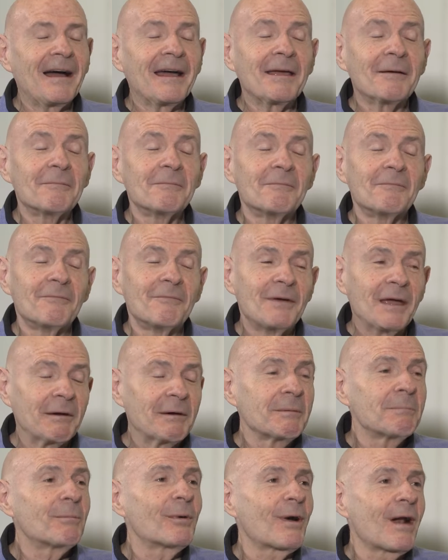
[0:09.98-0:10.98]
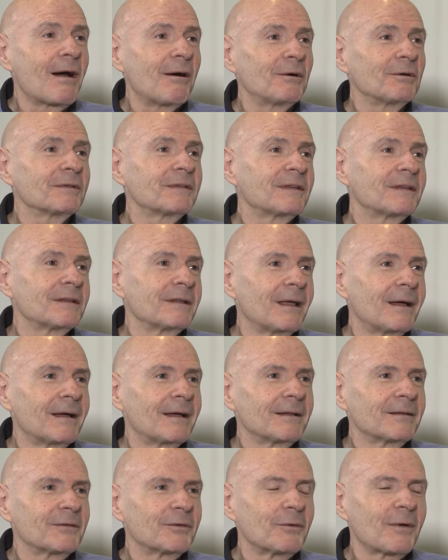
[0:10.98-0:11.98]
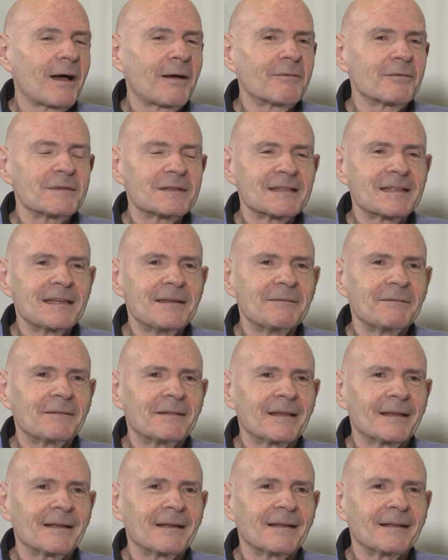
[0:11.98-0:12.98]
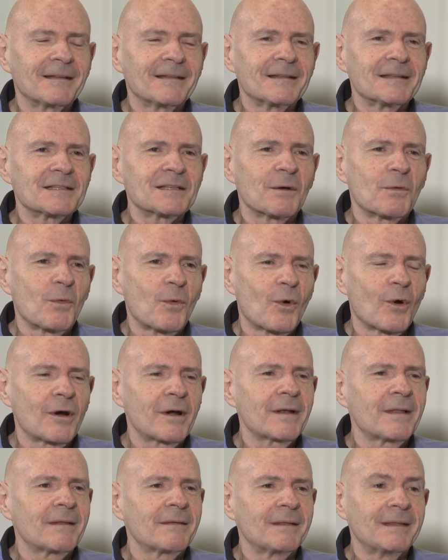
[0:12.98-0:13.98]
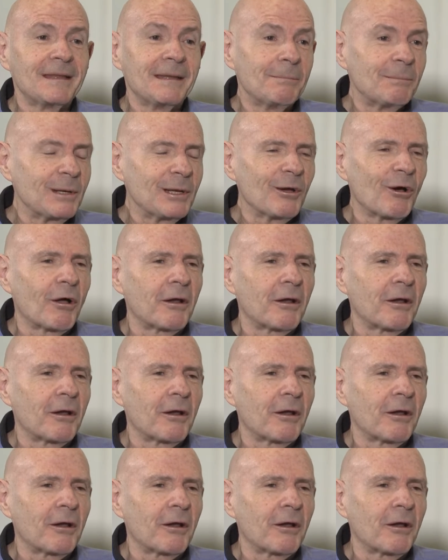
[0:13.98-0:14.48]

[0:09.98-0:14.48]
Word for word: I am very proud uh, to have received uh, this award, deeply